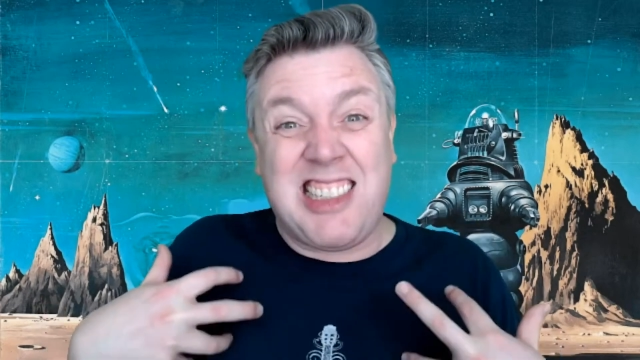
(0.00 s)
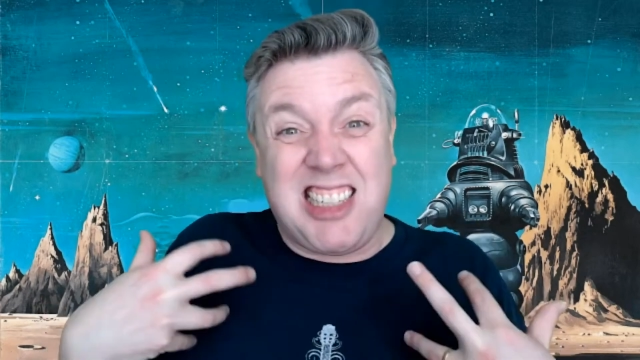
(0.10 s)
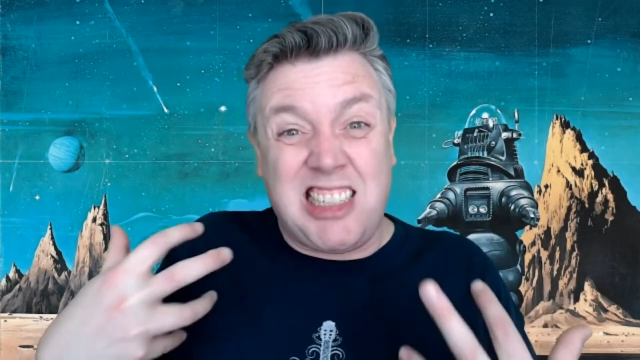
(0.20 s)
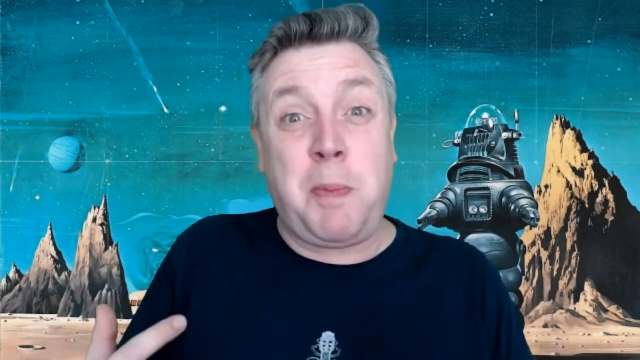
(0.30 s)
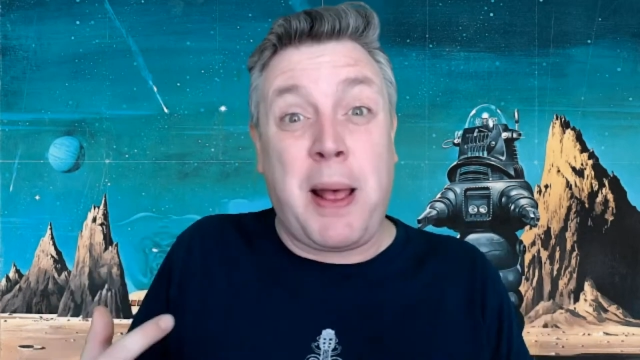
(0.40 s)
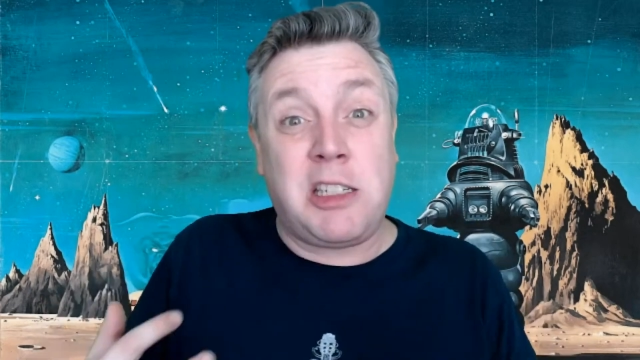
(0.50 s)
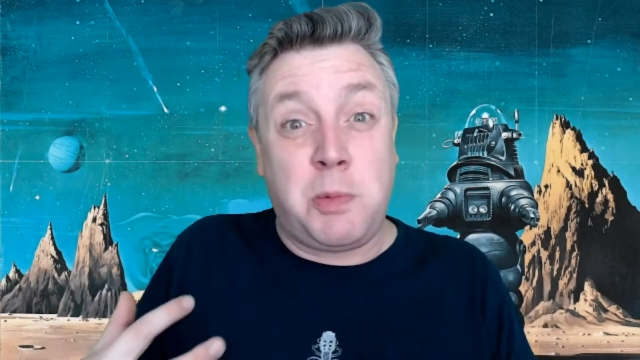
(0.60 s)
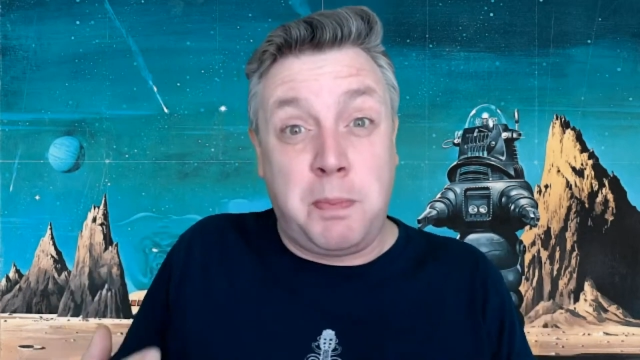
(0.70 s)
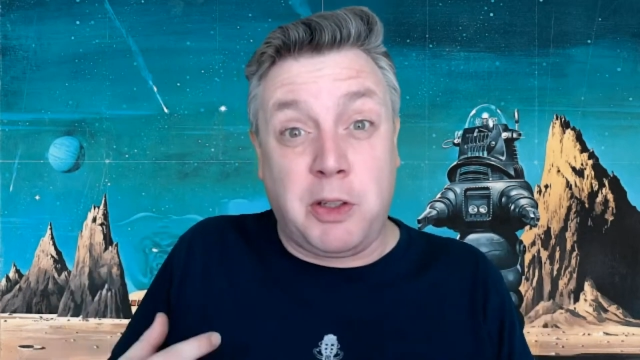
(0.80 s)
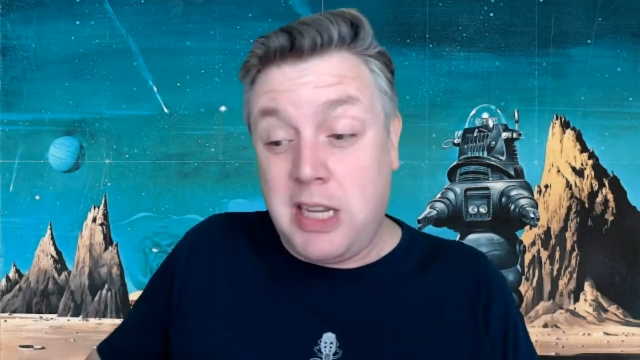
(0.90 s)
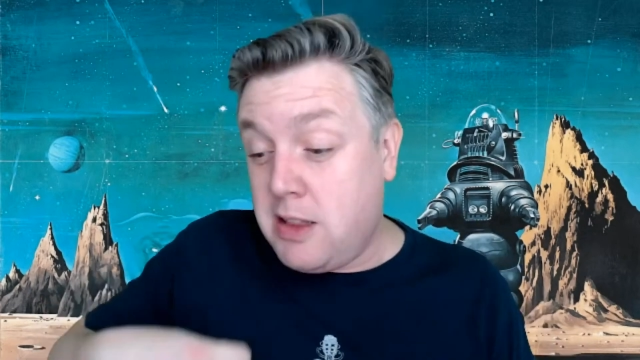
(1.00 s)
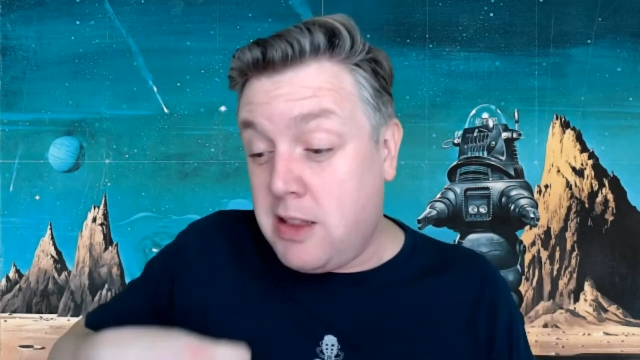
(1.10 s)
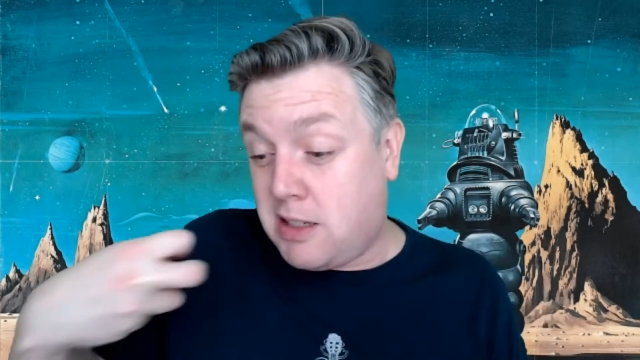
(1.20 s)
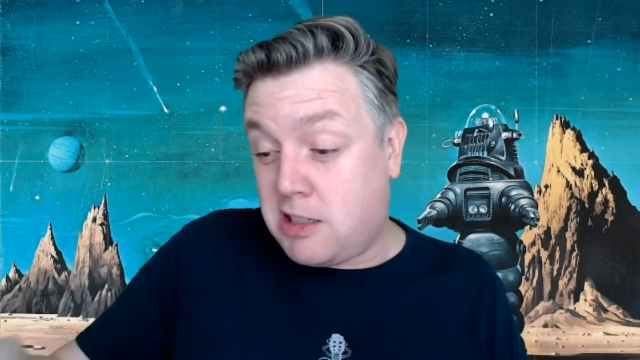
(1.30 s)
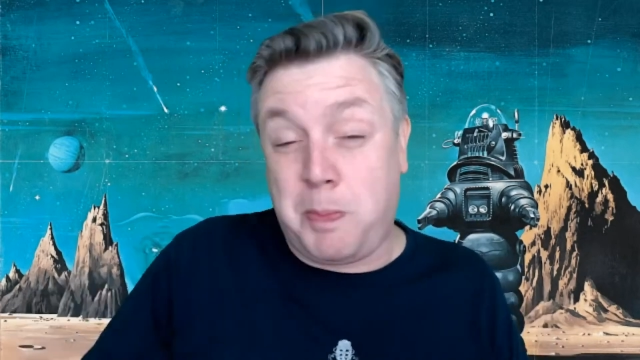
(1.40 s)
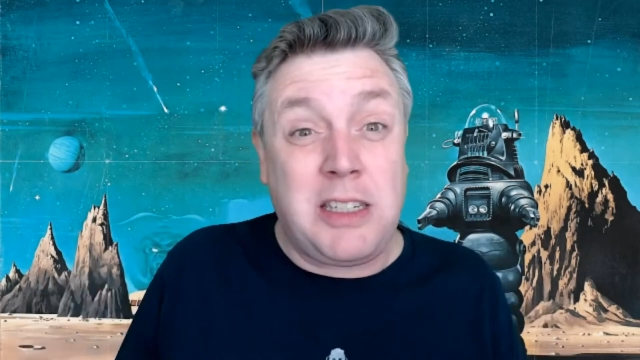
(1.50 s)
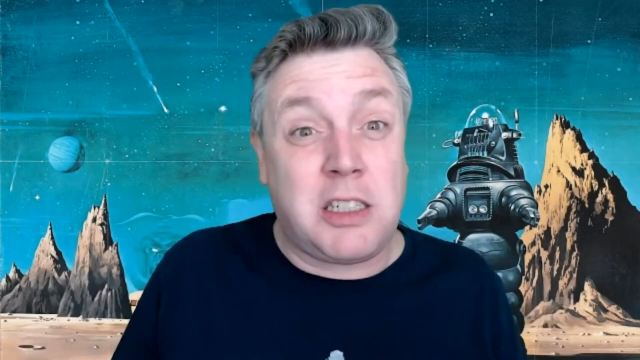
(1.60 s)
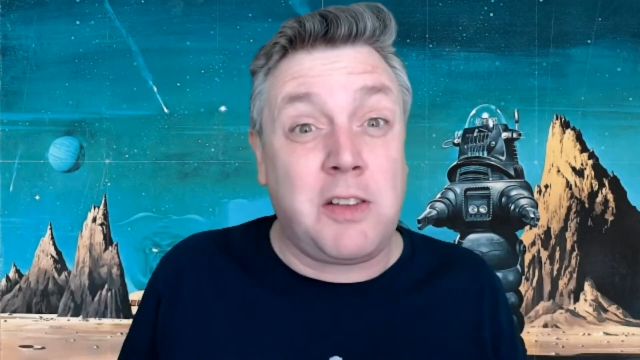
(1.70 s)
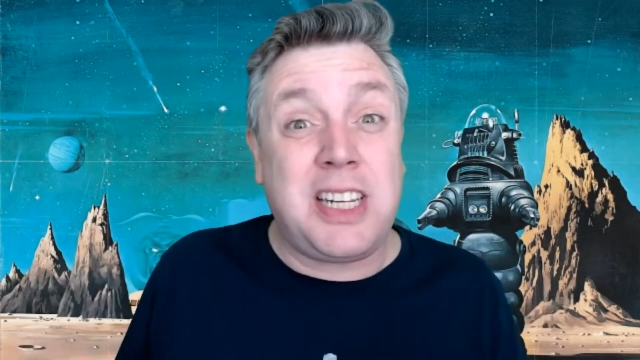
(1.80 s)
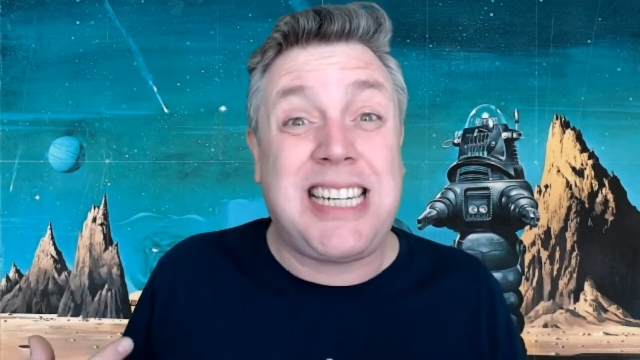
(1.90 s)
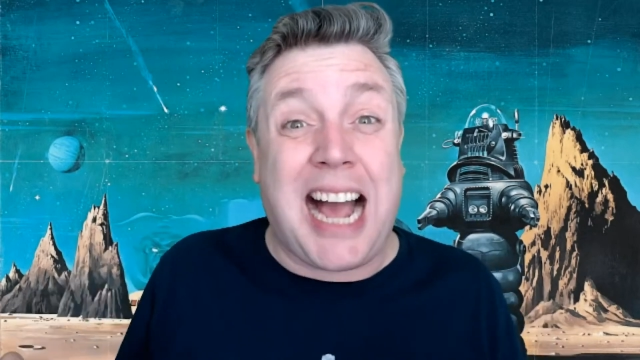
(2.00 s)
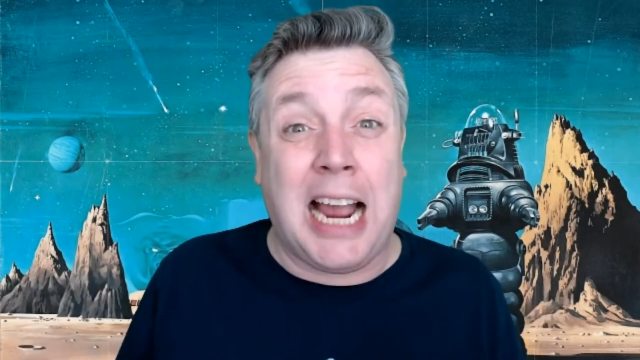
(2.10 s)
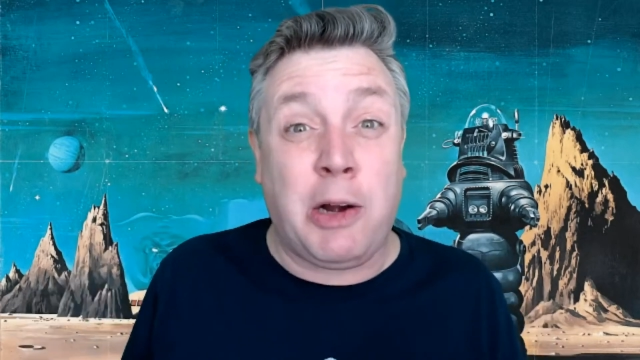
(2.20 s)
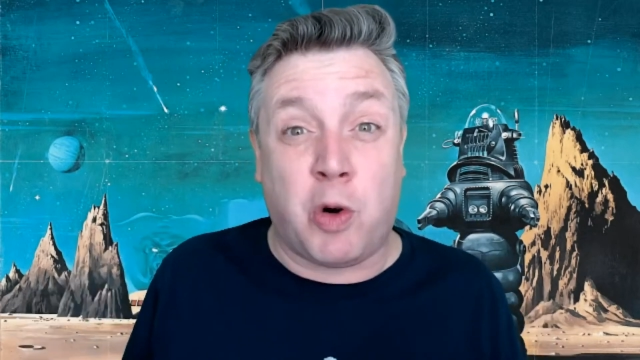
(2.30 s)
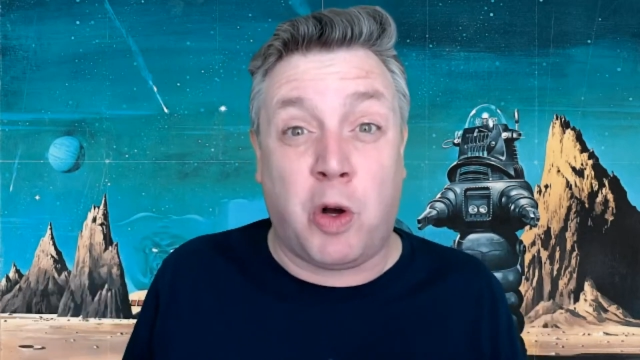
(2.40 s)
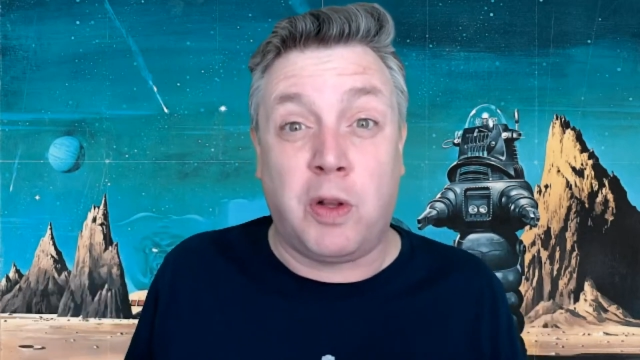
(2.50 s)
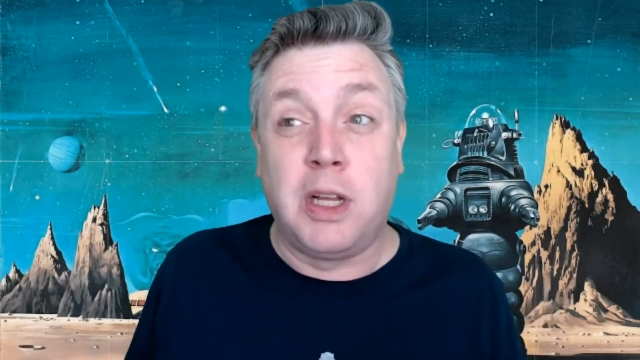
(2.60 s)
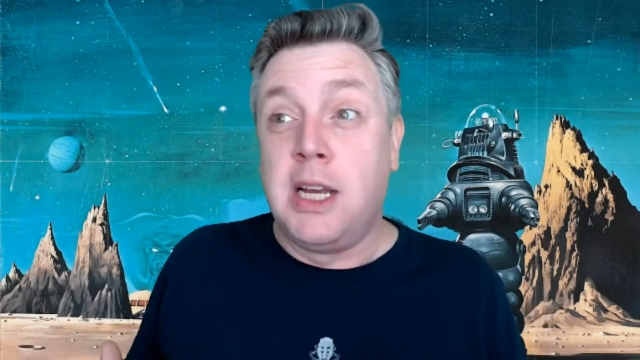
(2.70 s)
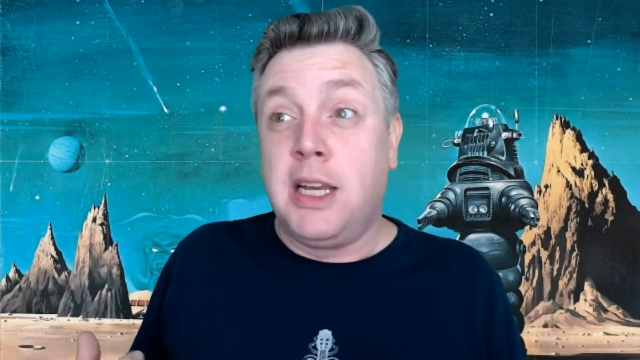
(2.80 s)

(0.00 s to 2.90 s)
suspense built in, the suspense of the die roll.